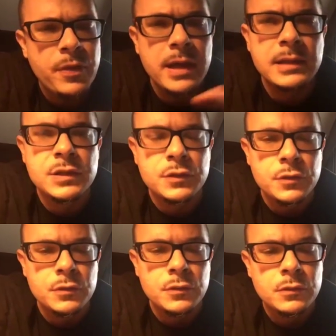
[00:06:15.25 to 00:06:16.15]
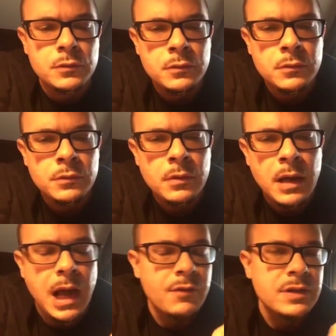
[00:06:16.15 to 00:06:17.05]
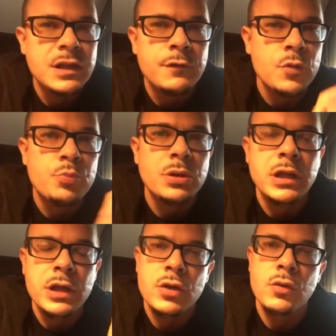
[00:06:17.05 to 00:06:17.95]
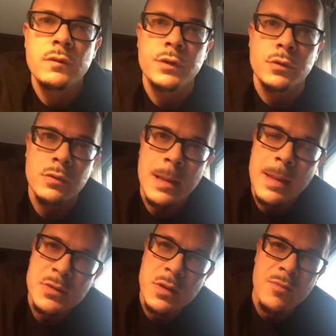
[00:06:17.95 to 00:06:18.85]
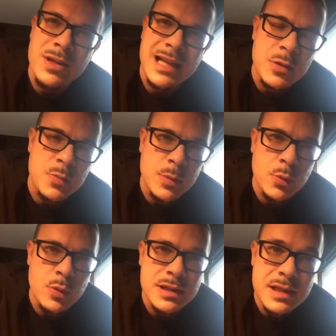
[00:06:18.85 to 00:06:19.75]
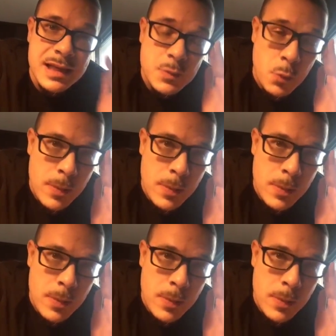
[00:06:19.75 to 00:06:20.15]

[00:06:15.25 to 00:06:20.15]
It's one thing to have a different political view, and that's what I've been telling people.